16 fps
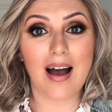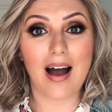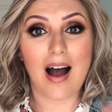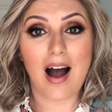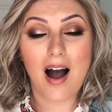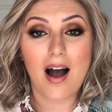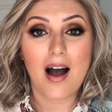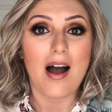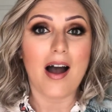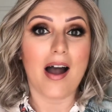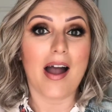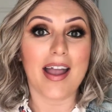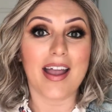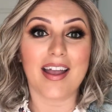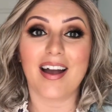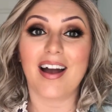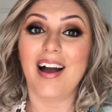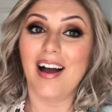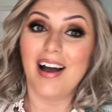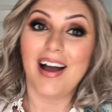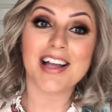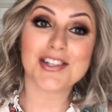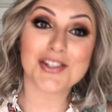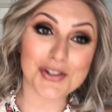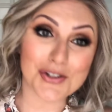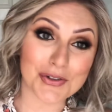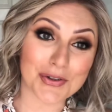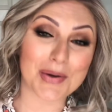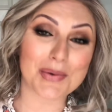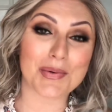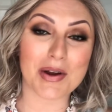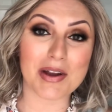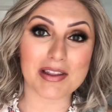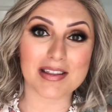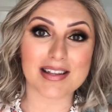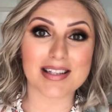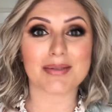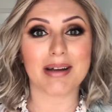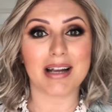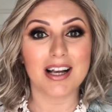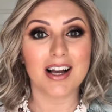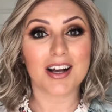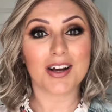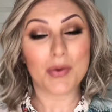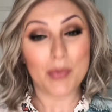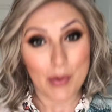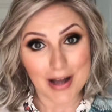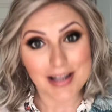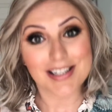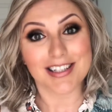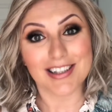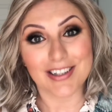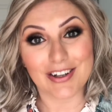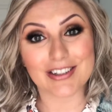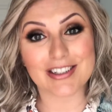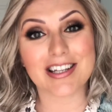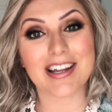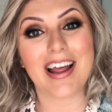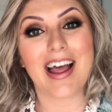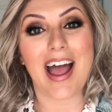I enjoy wearing this wig quite a lot,